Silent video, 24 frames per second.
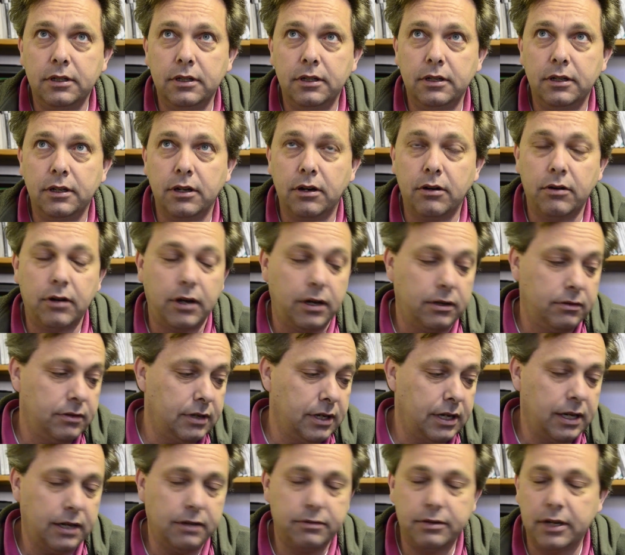No,
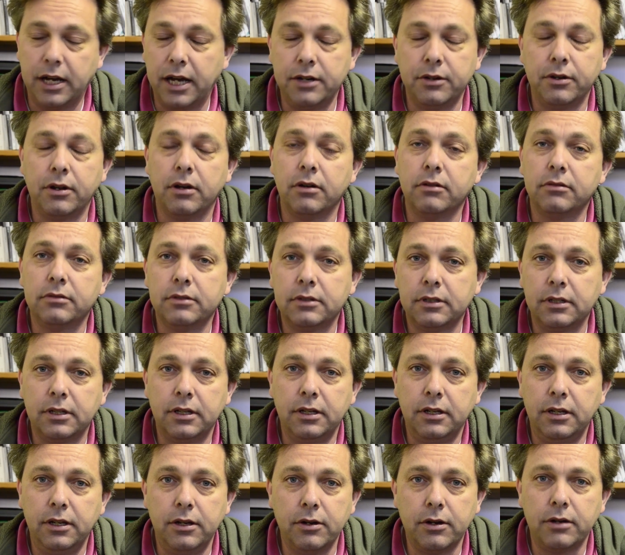I don't know.
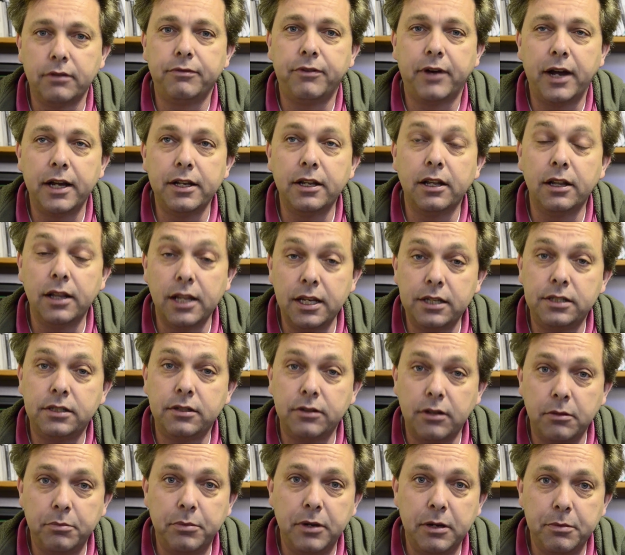You can find a list of
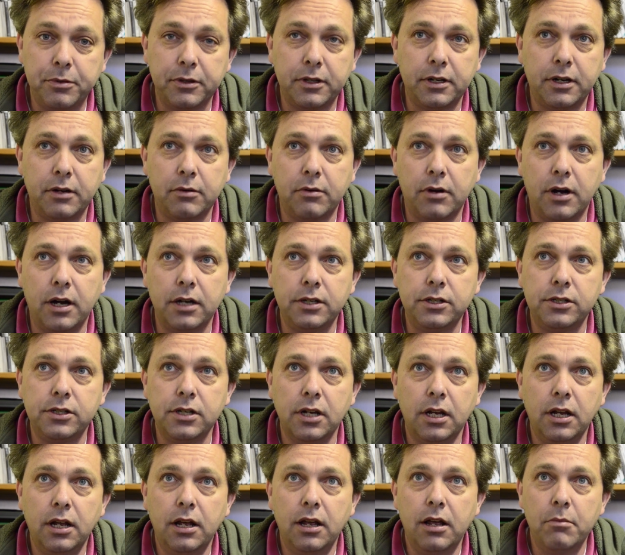the people that I watch,
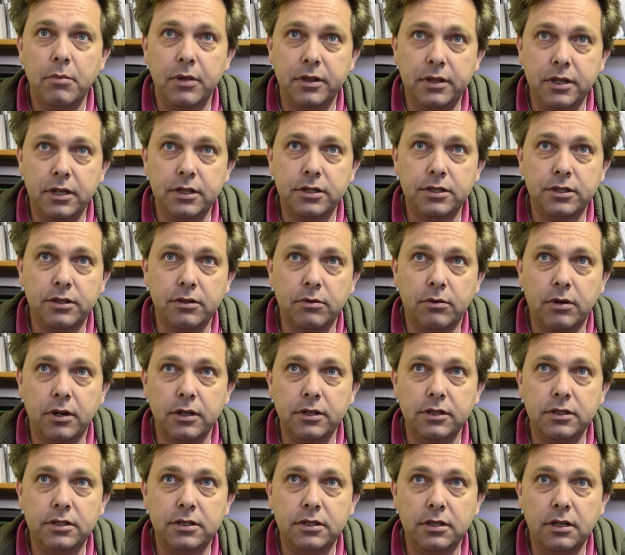but these are the
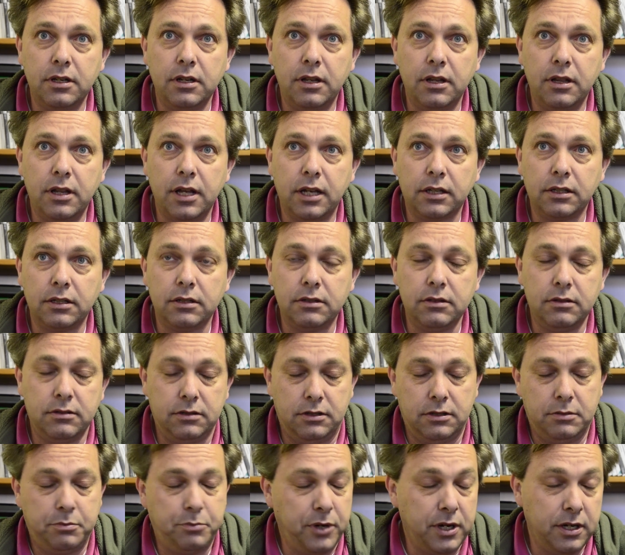ones that
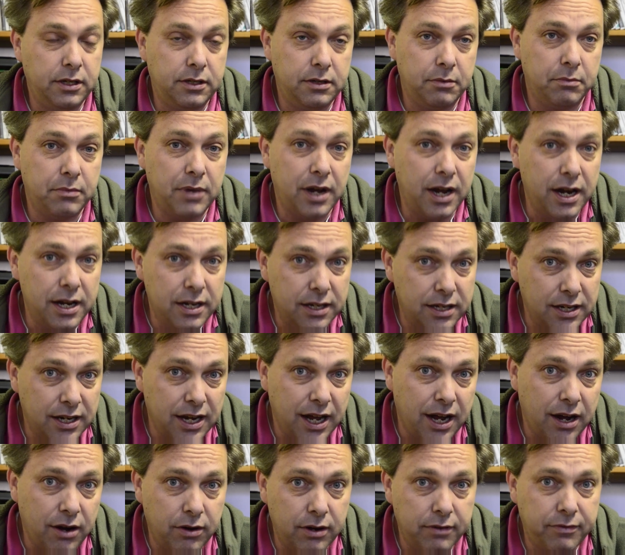spring to mind
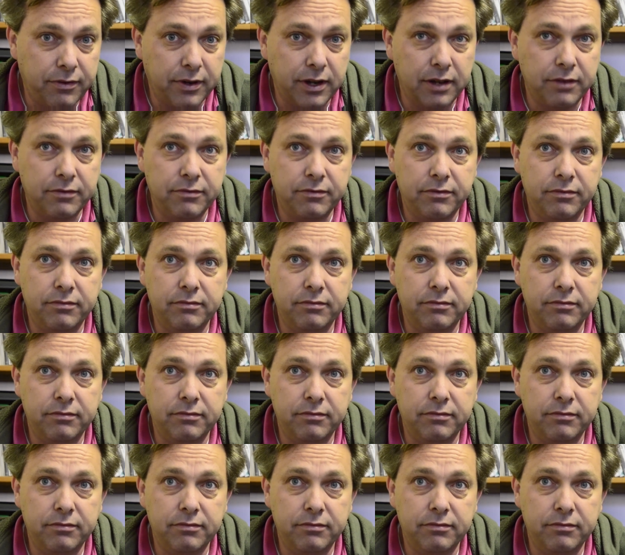now. If I,